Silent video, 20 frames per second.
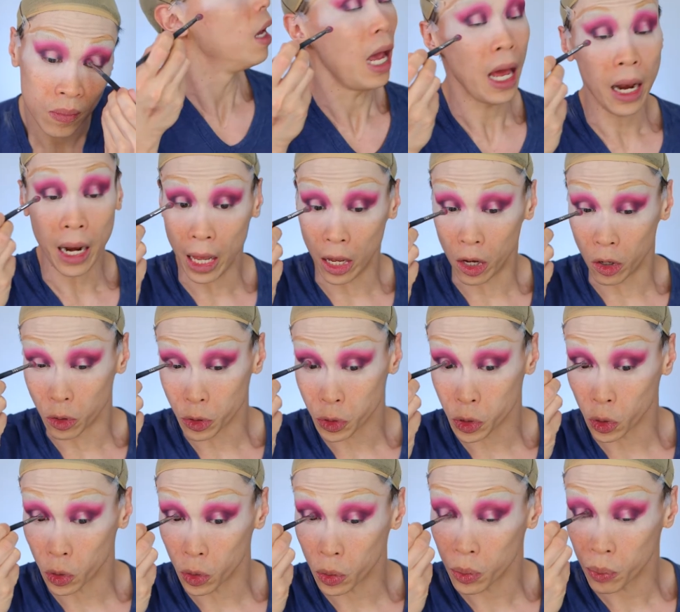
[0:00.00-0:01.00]
And I
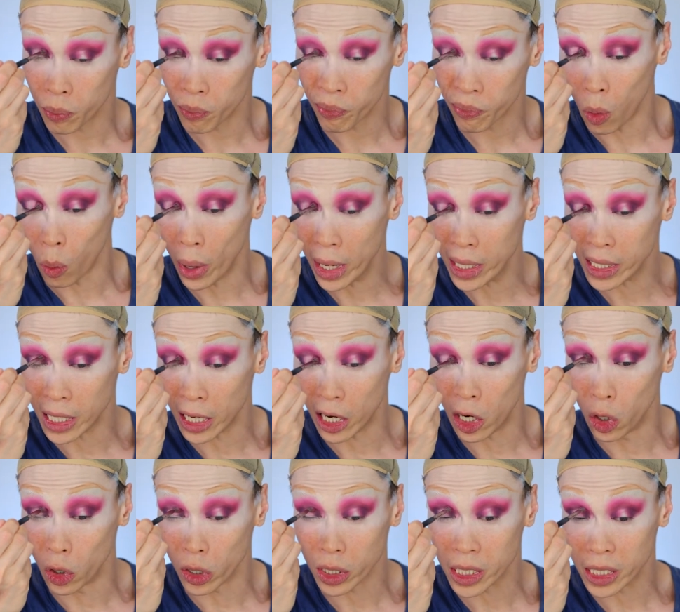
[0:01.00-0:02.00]
also went
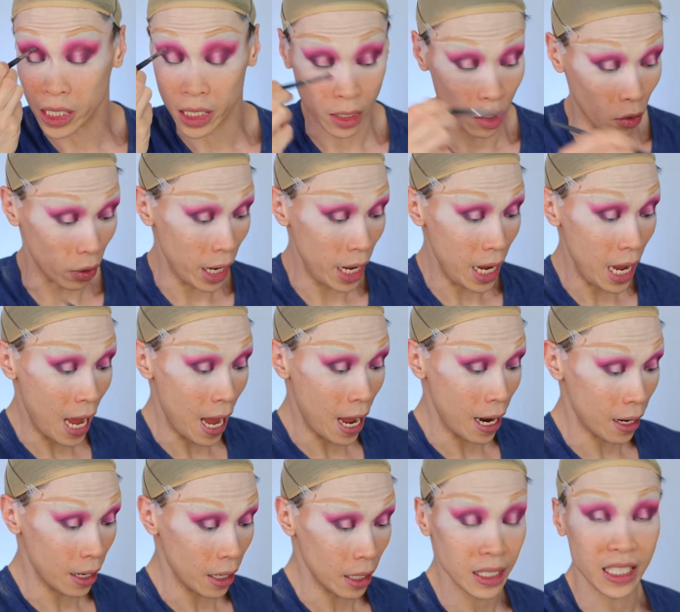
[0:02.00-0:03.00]
and looked, okay,
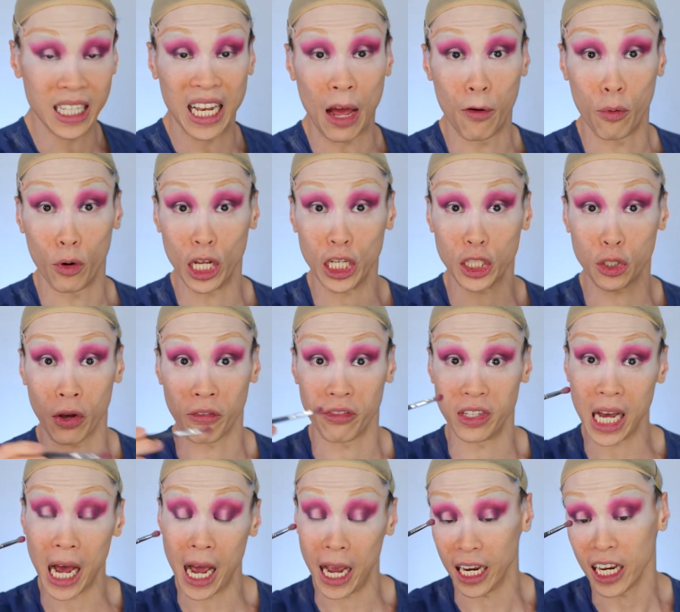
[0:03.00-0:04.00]
at celebrities who have
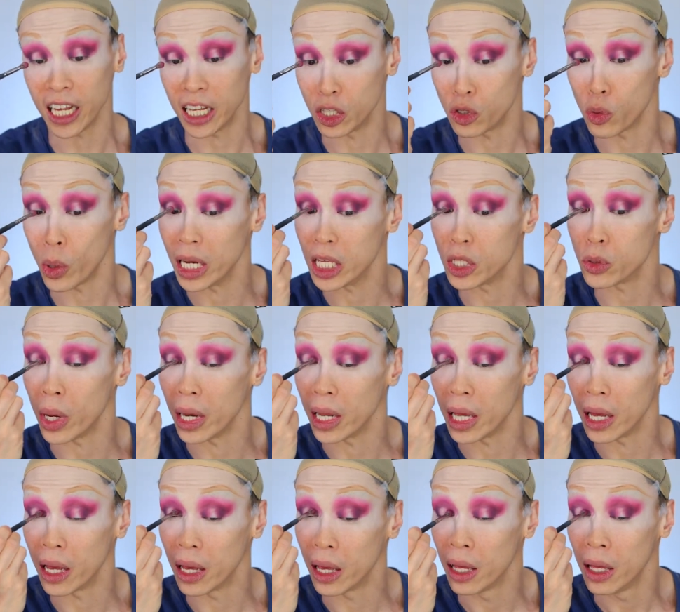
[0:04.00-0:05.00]
died in
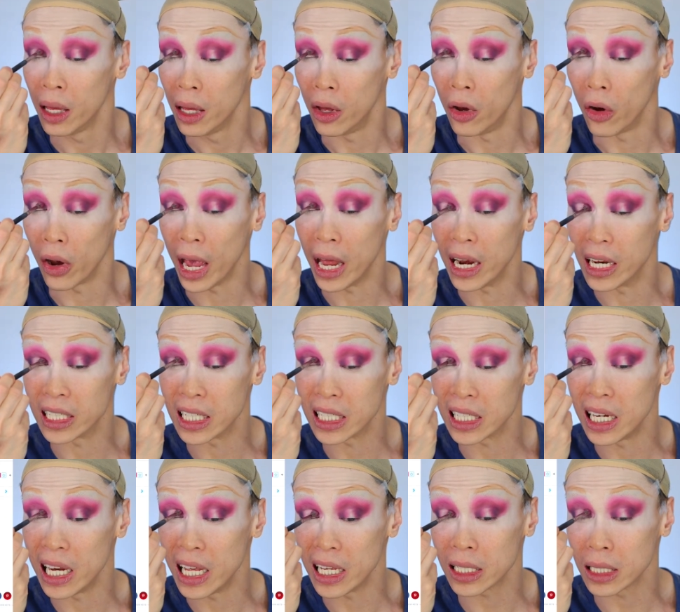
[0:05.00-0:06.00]
2020. Okay, and there's
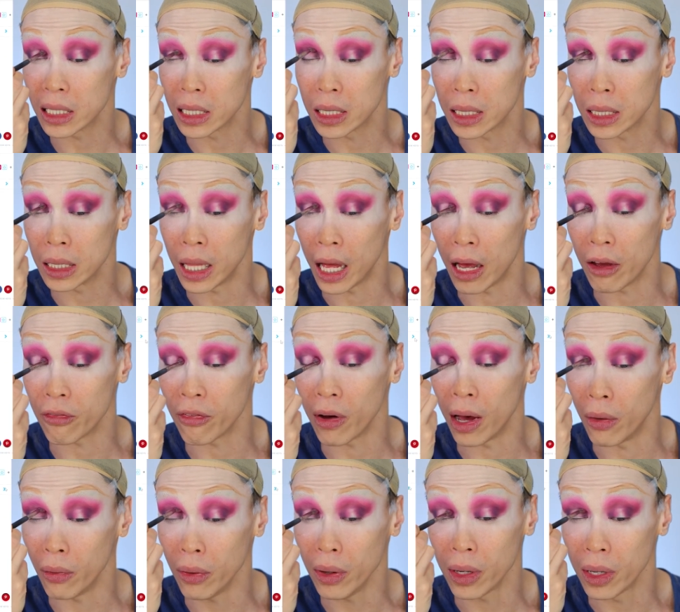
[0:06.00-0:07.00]
this list that I
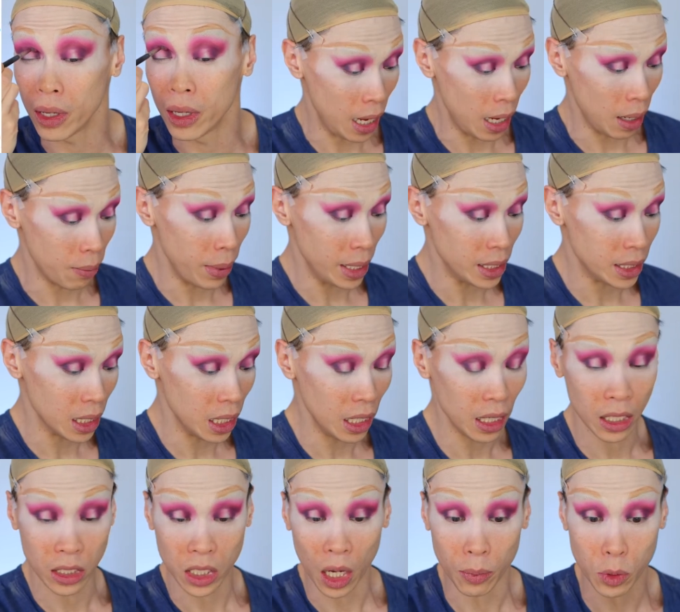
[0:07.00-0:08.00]
found. And basically
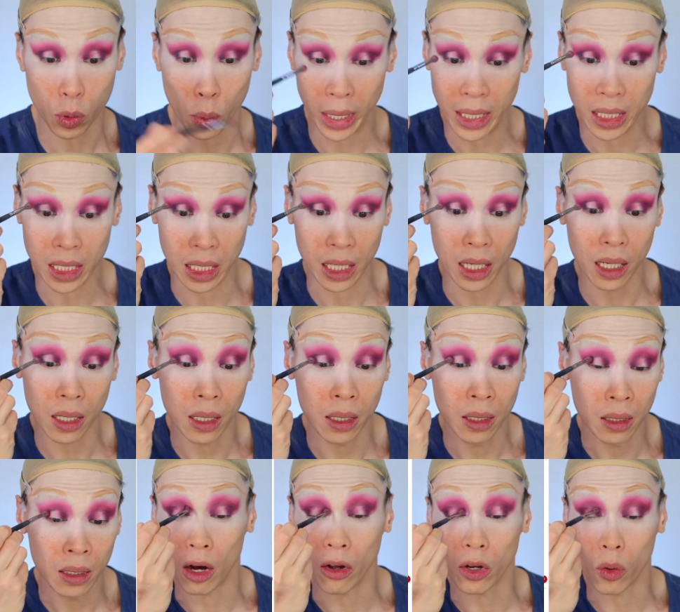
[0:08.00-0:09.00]
in the top 20,
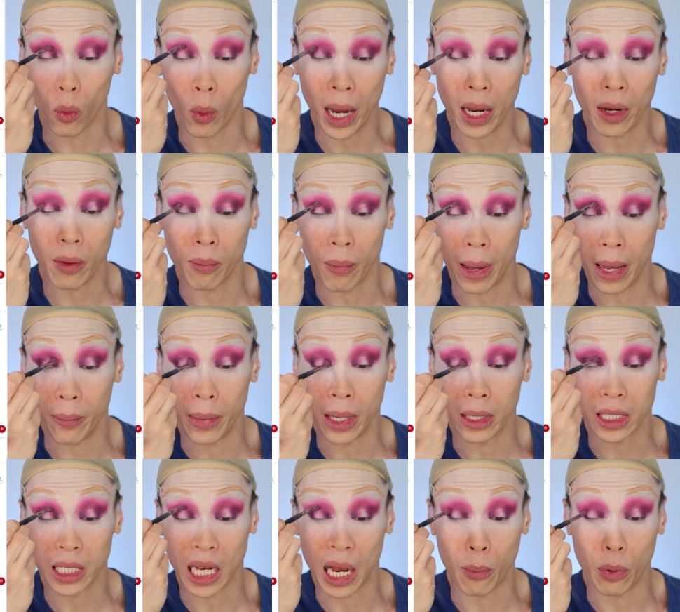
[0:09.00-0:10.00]
all the white
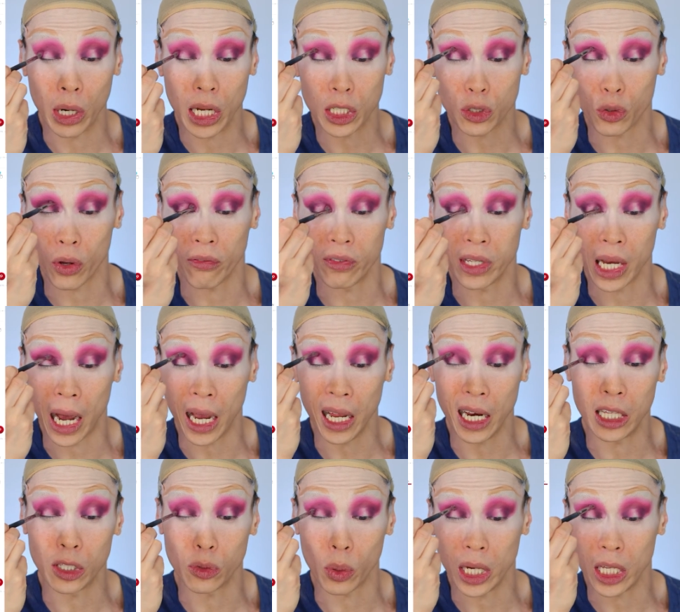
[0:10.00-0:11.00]
male celebrities who have
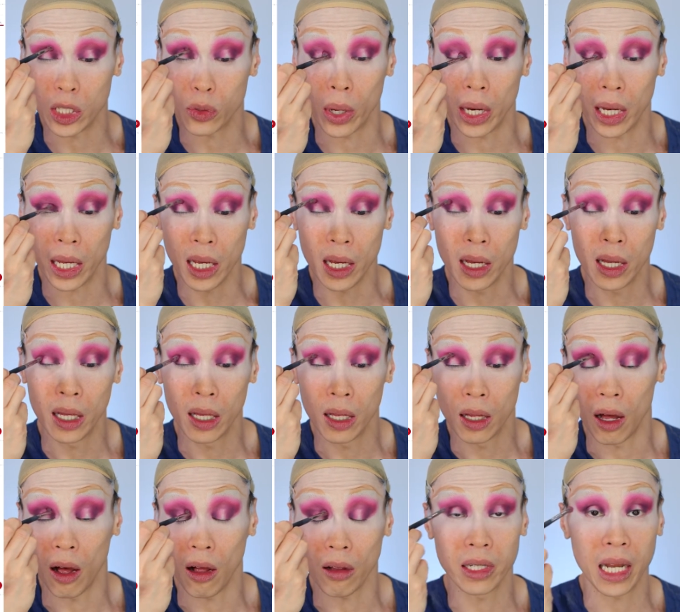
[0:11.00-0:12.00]
died in 2020
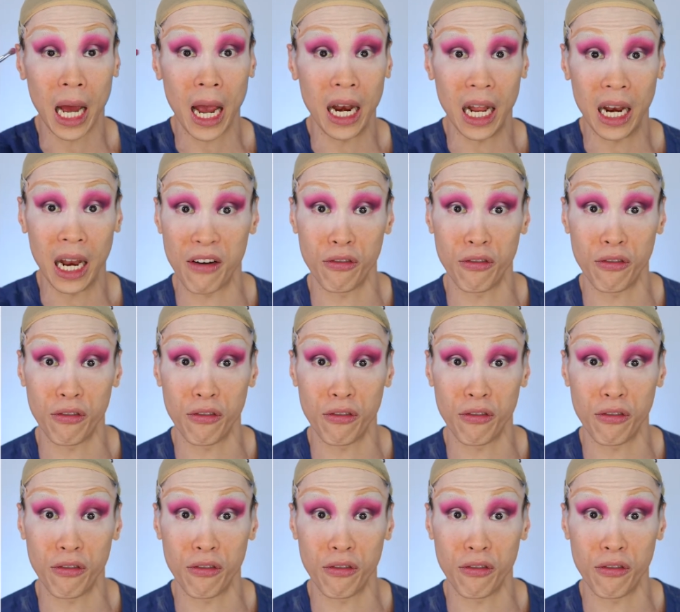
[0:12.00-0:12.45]
all died at